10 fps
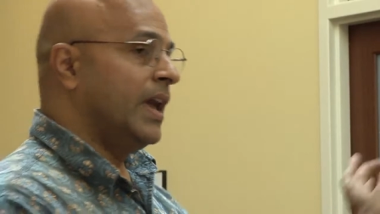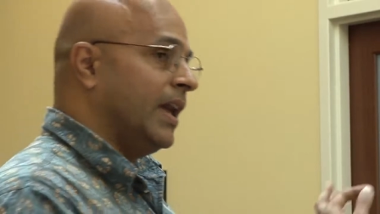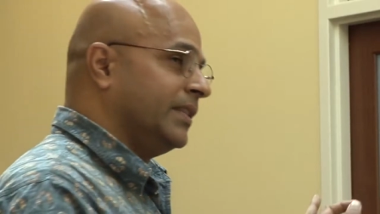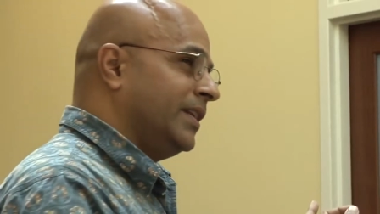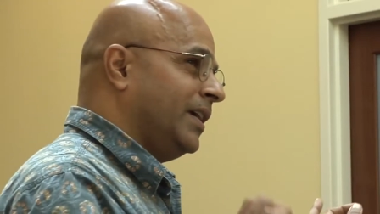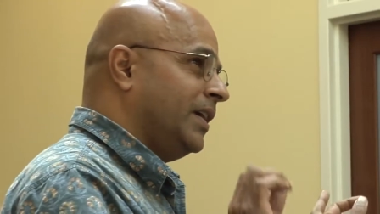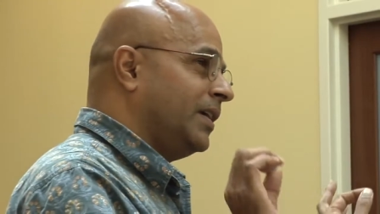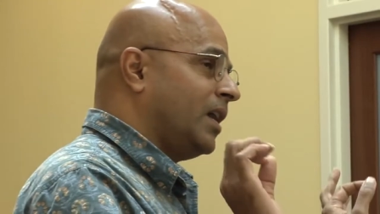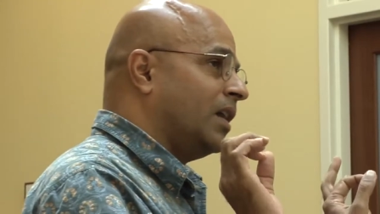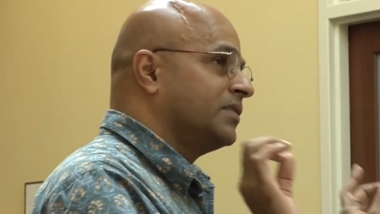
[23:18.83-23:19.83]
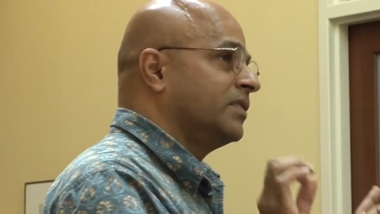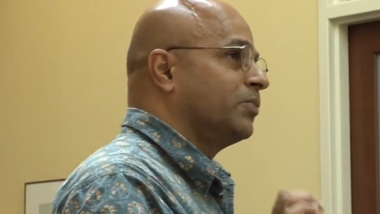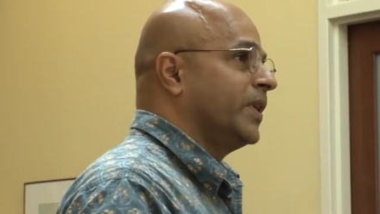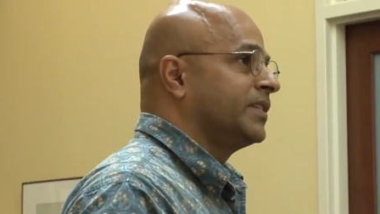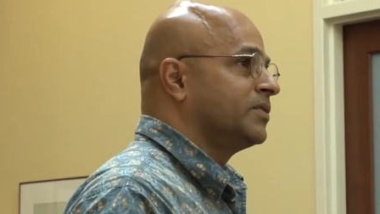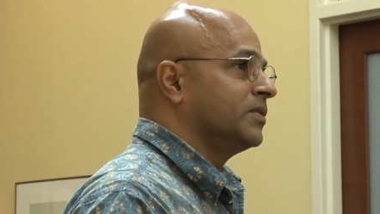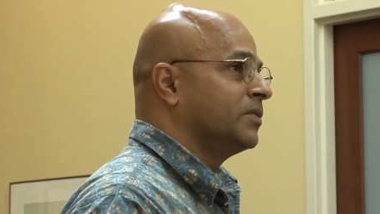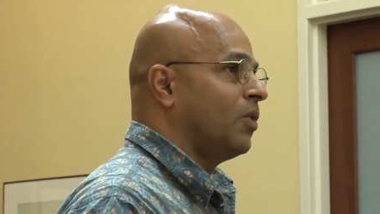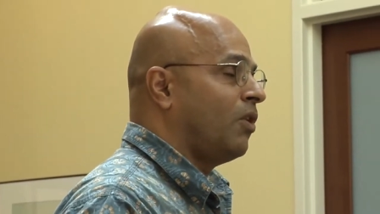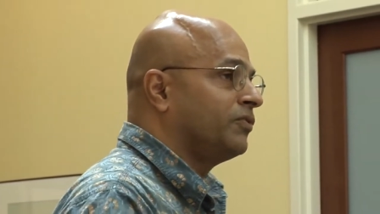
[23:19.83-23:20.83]
and they ask the
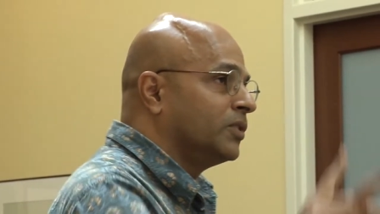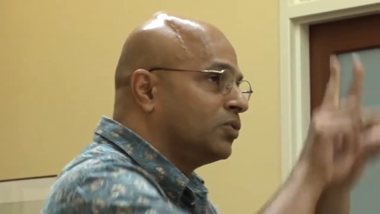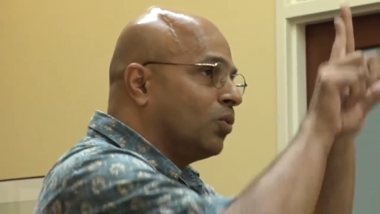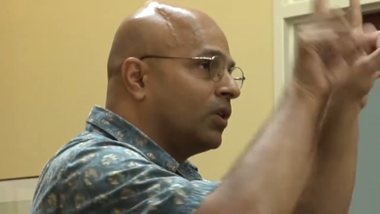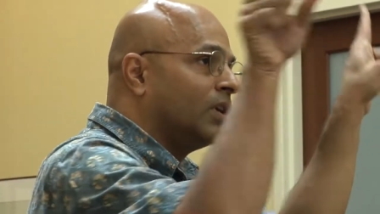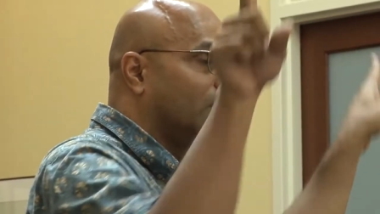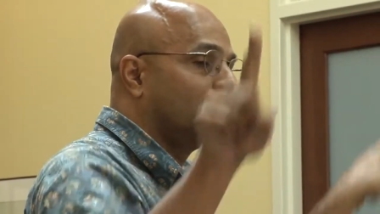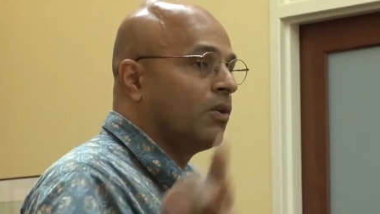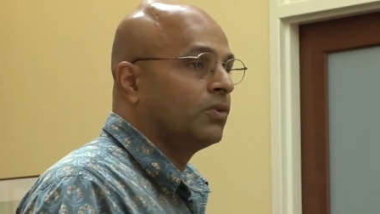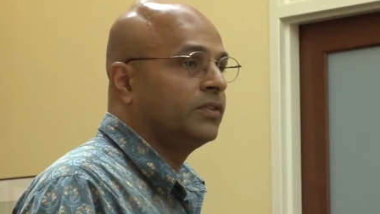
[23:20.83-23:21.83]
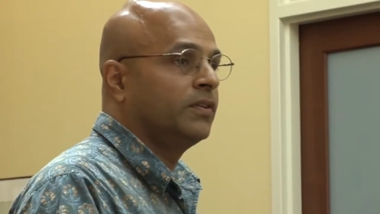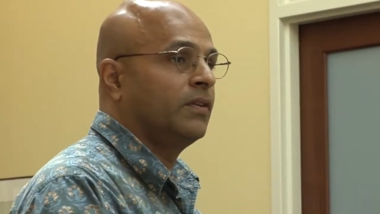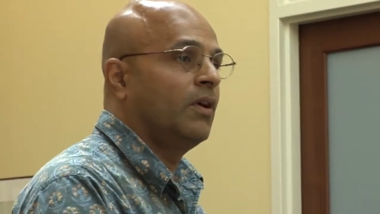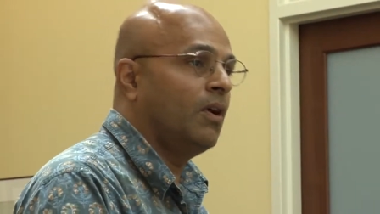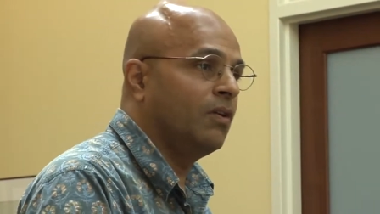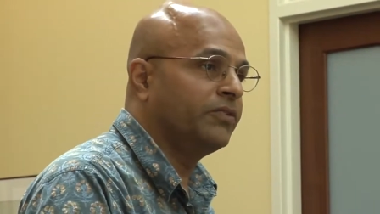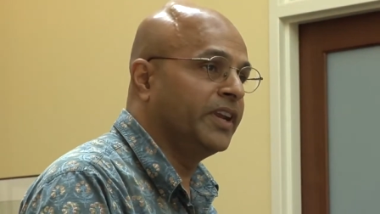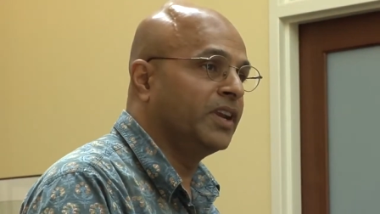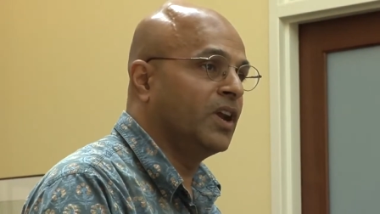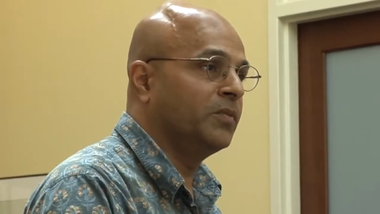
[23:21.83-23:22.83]
question of the total growth of
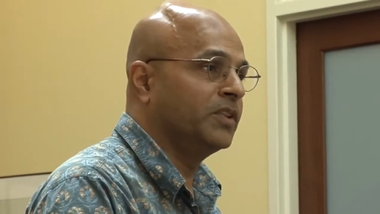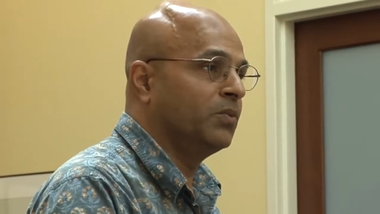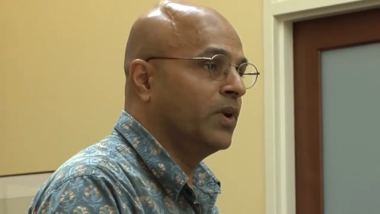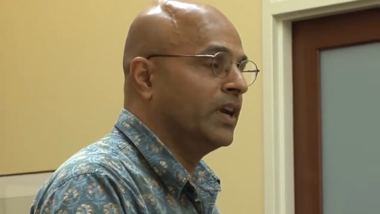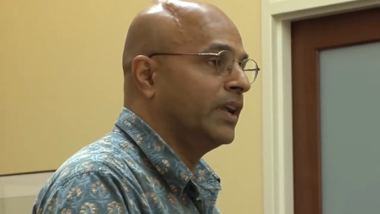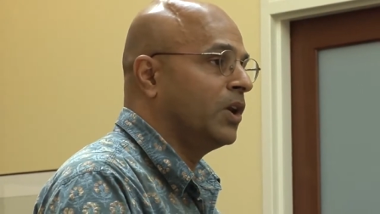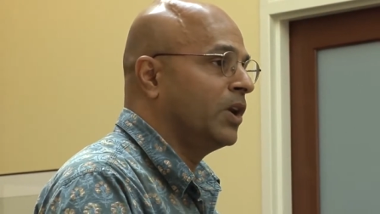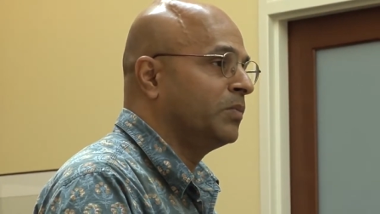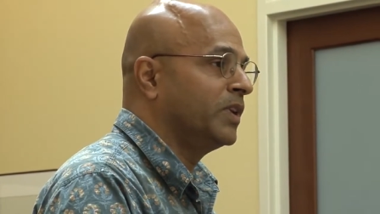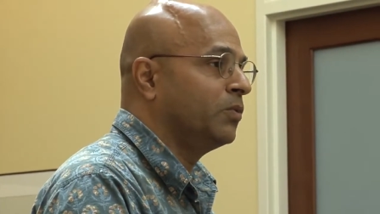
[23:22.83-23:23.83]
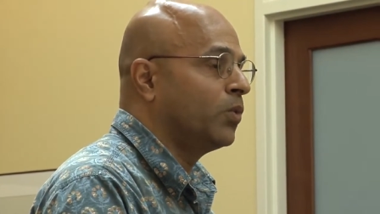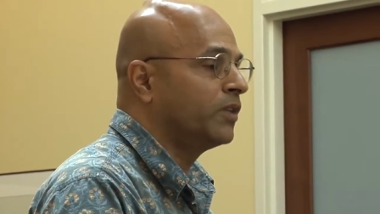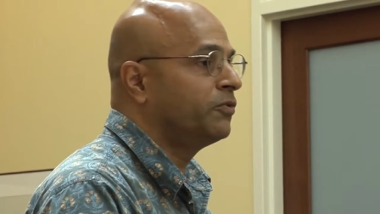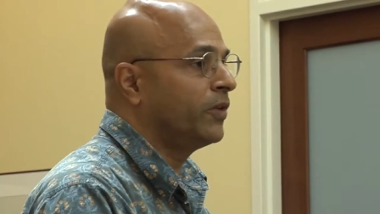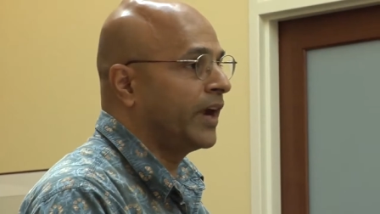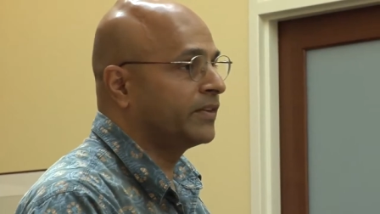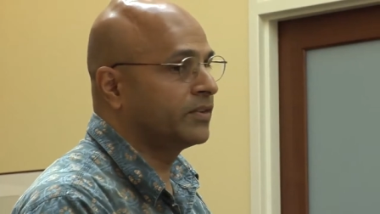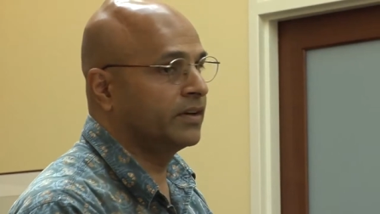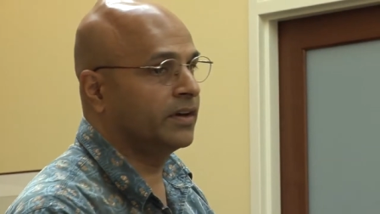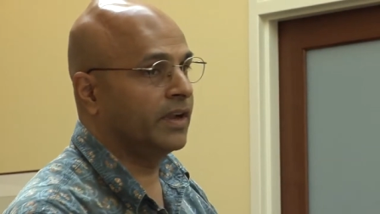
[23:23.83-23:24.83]
income in the world economy, what
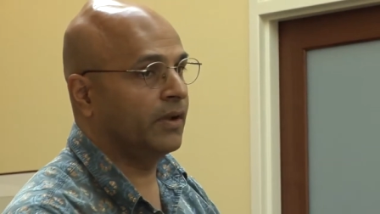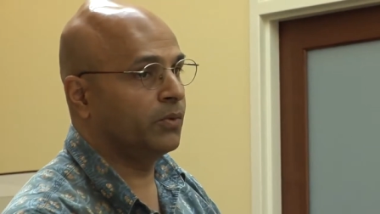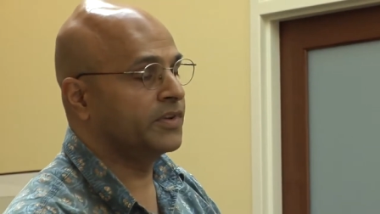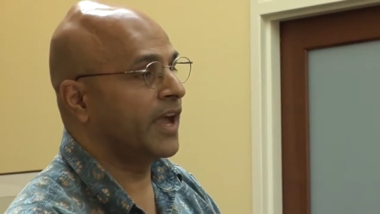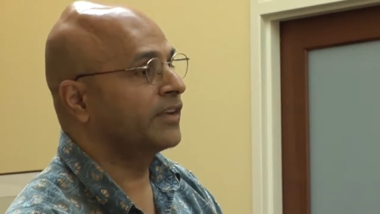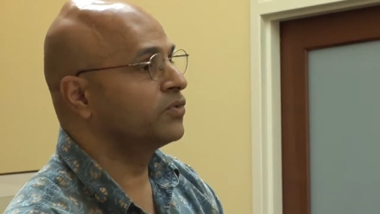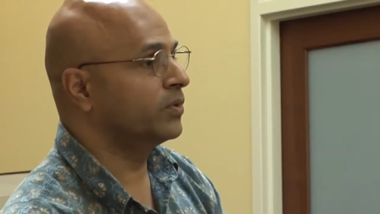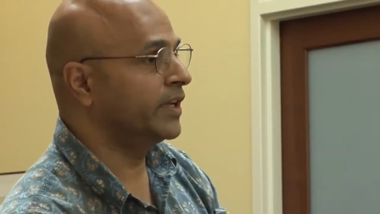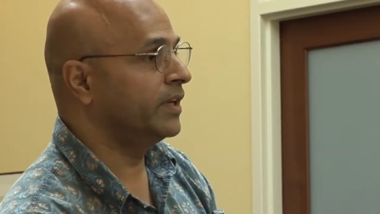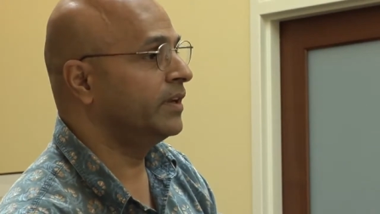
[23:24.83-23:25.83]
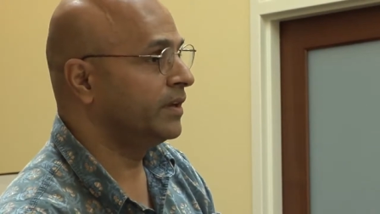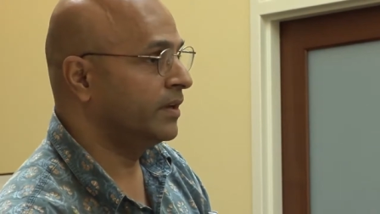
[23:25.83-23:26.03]
fraction was actually